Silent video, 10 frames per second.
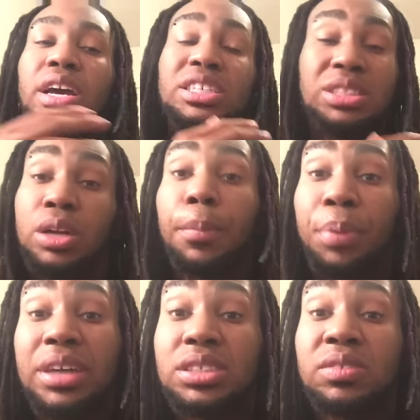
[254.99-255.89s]
It's still
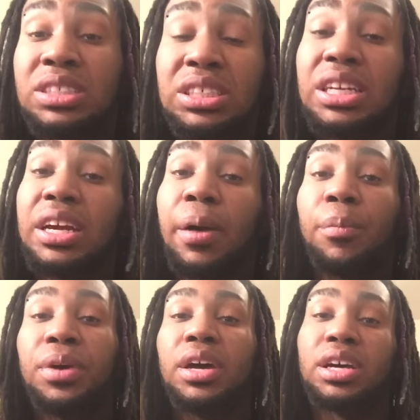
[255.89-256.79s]
impressive to see
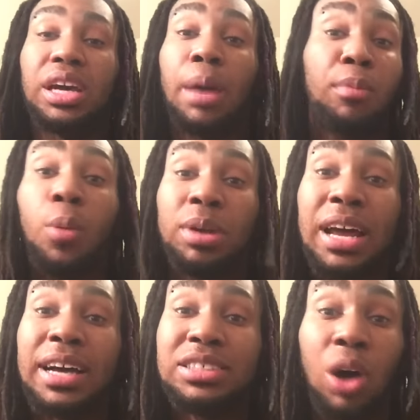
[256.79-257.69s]
him
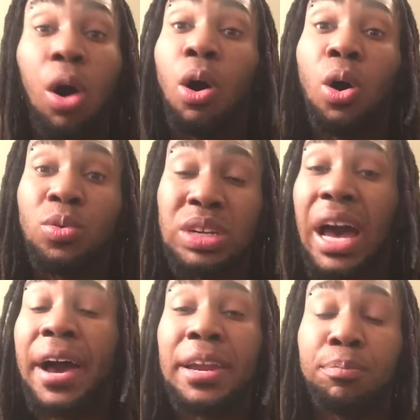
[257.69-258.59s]
immobilize all
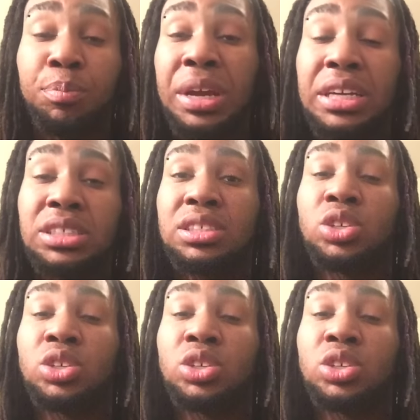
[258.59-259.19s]
nine beasts.